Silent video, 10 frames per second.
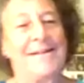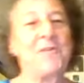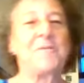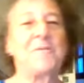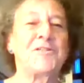
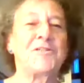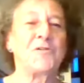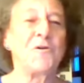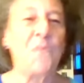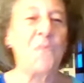Melissa. You're
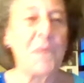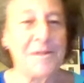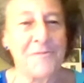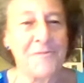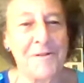a
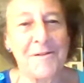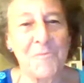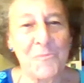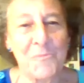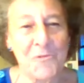wonderful
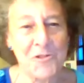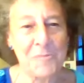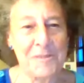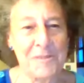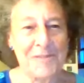worship
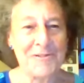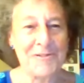leader.